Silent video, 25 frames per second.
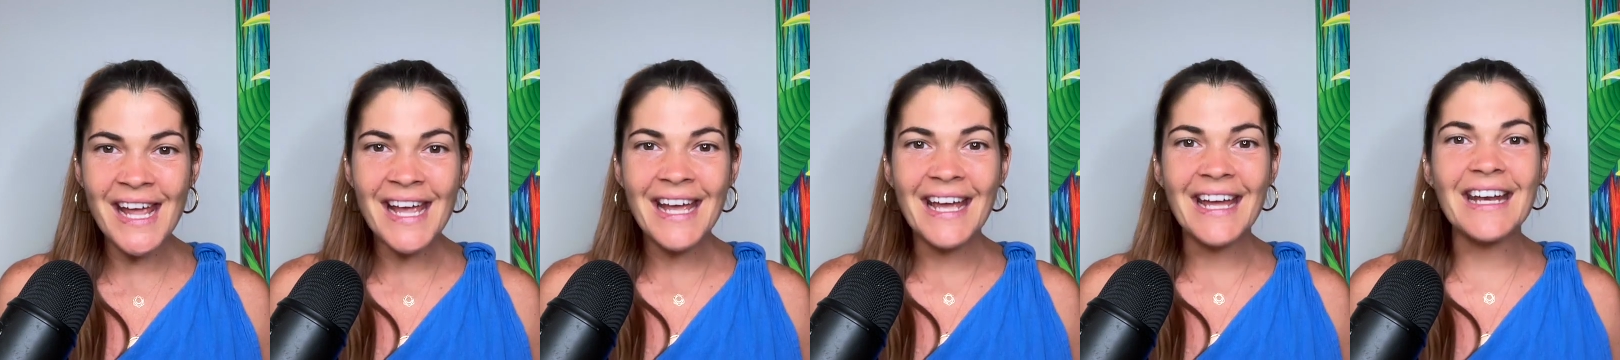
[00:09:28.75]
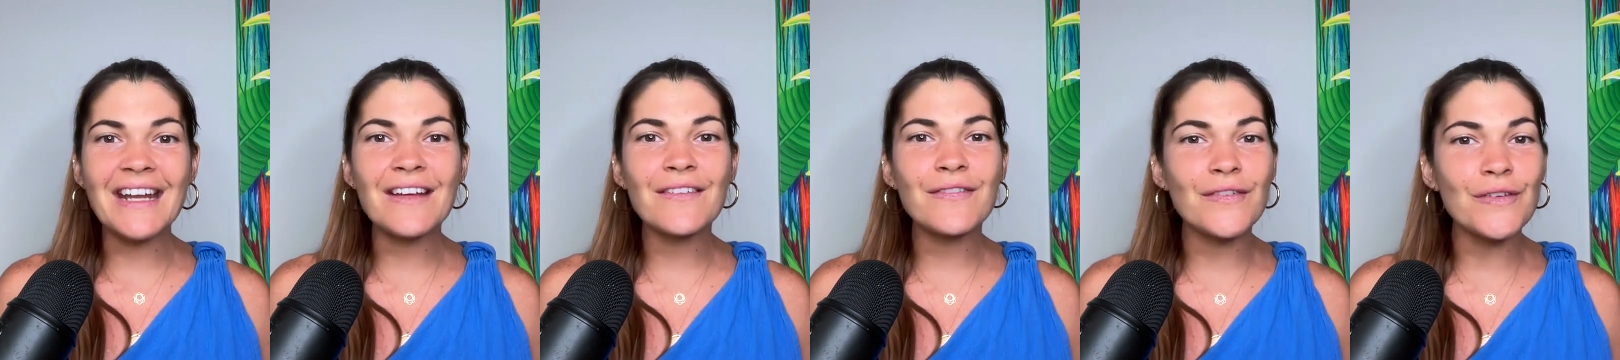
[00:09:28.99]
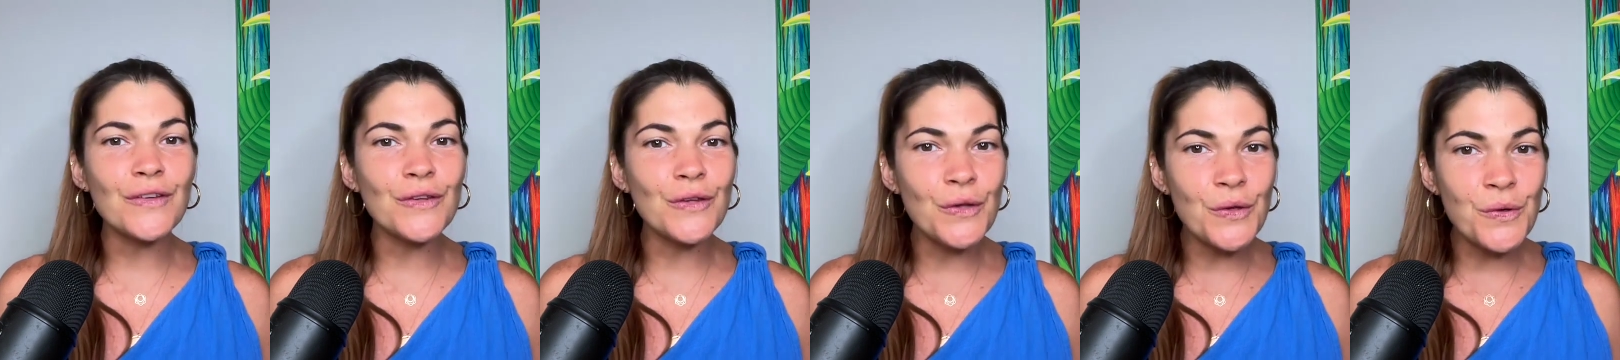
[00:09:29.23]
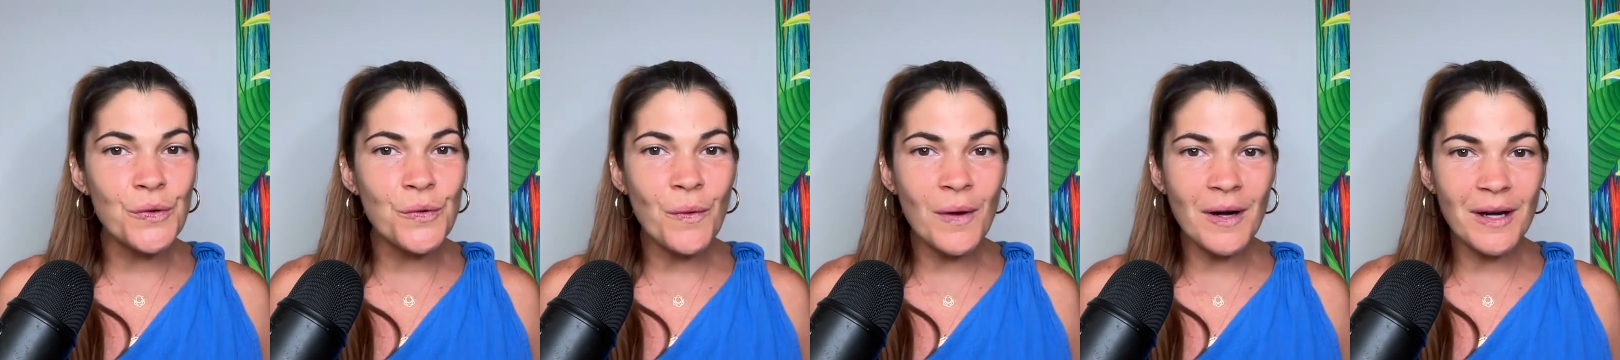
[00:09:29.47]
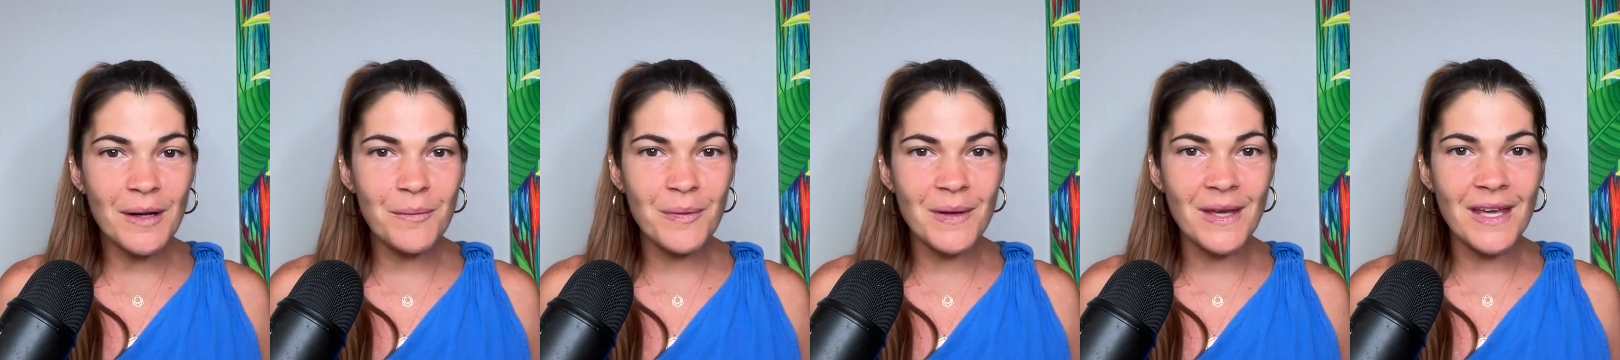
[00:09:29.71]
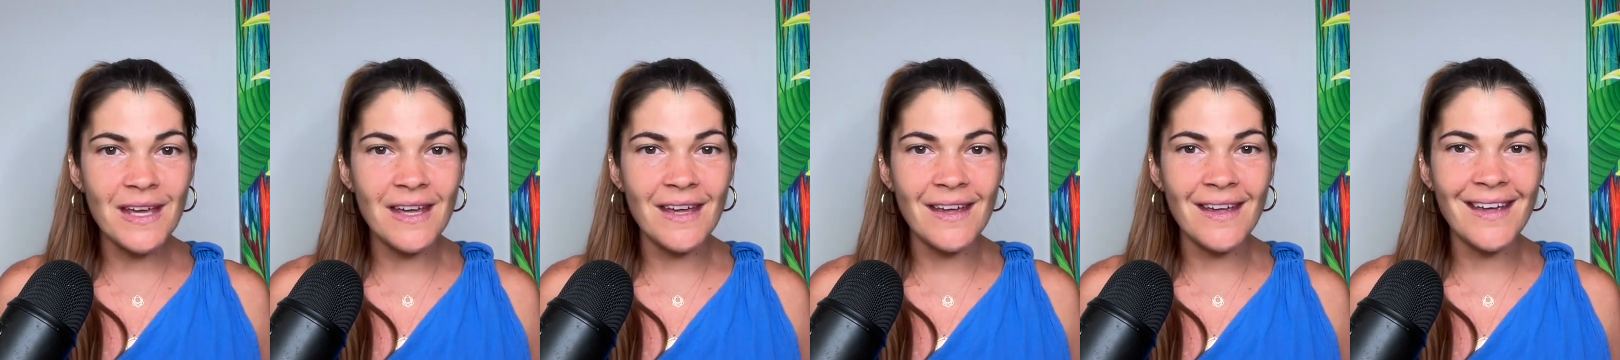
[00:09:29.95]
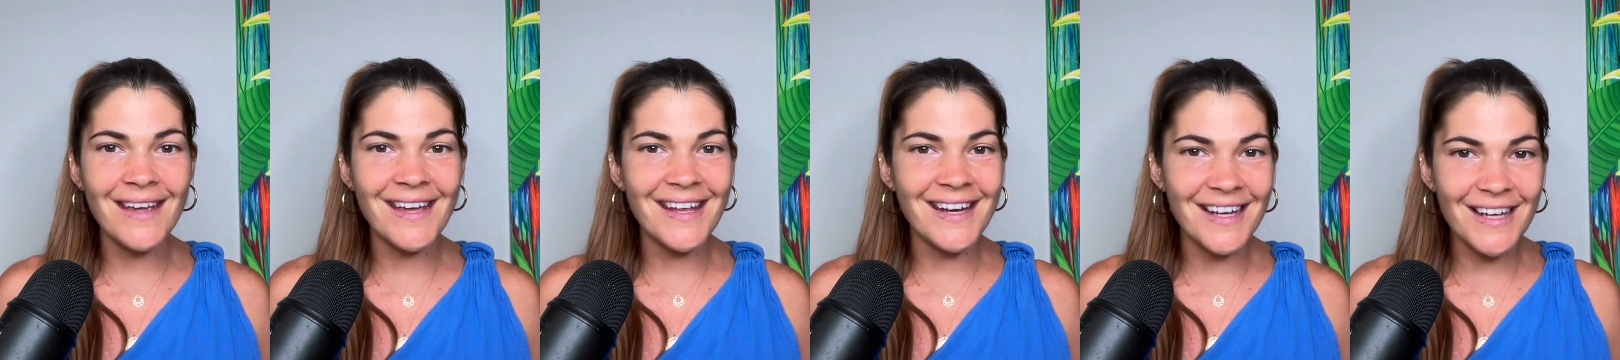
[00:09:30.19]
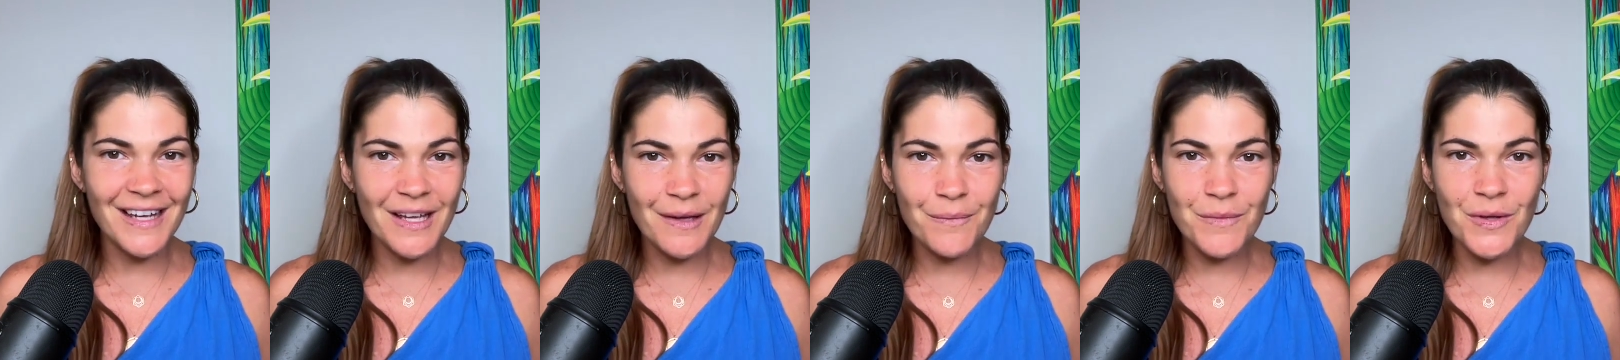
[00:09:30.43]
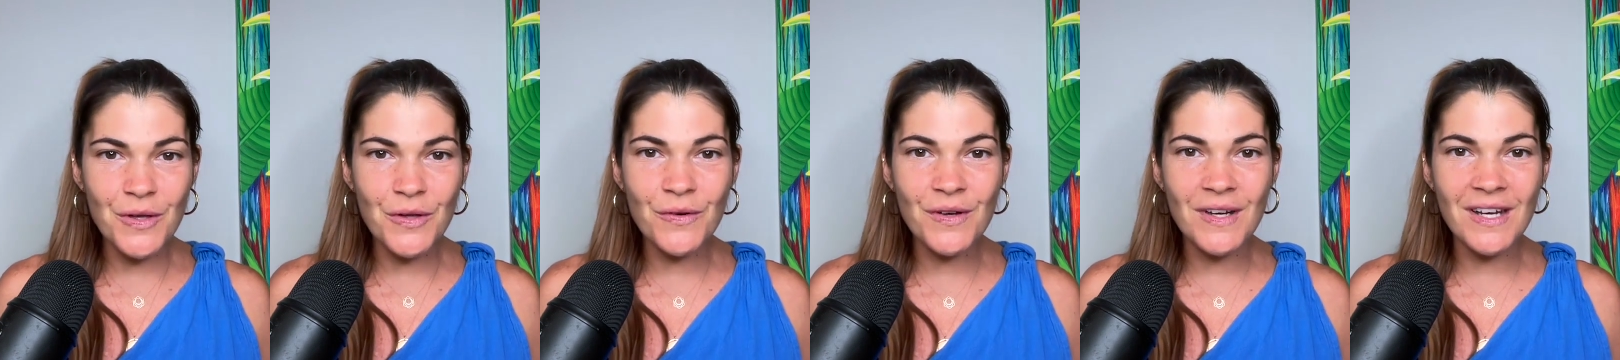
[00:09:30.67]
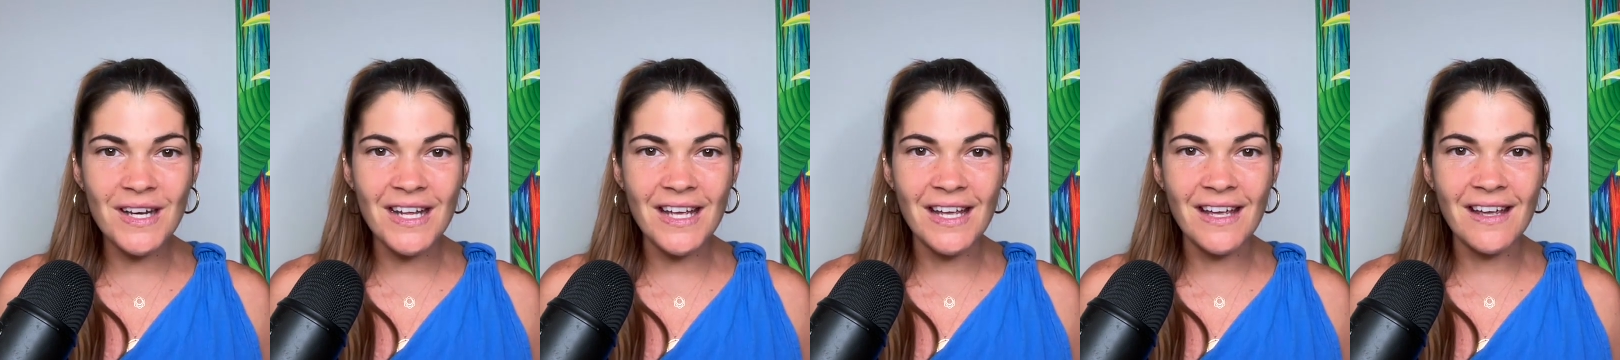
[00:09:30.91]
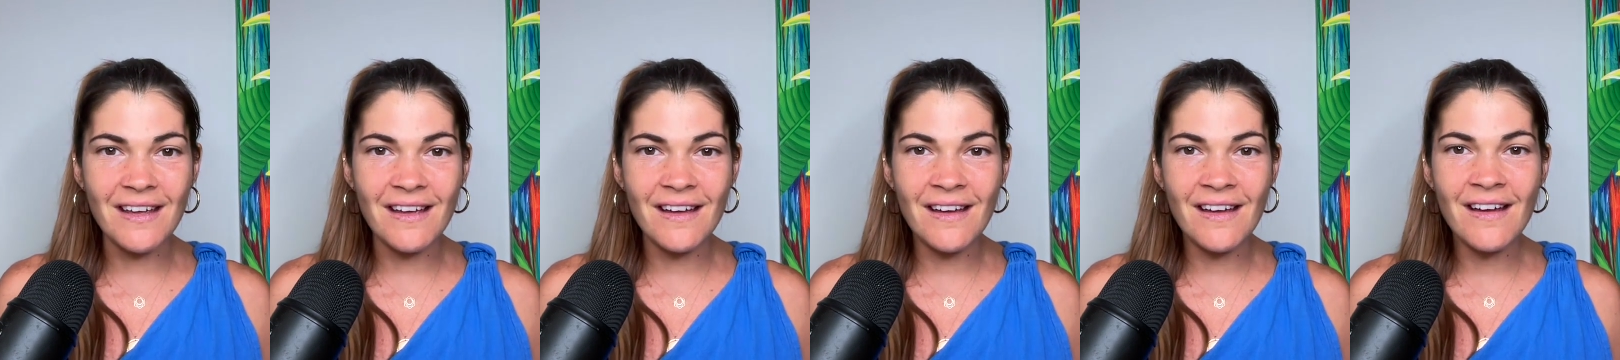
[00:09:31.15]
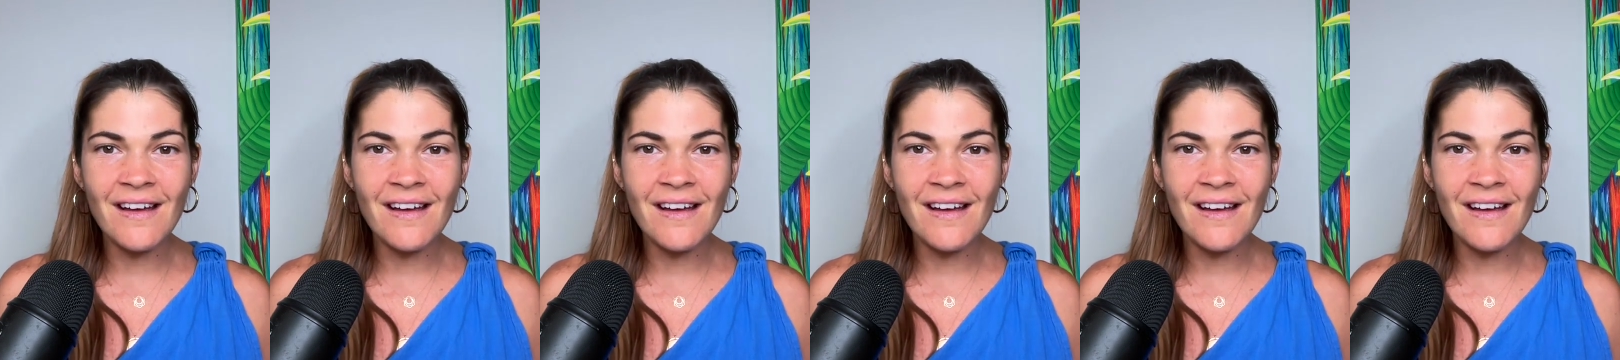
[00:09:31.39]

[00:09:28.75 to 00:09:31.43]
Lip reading: And if you want to be in a community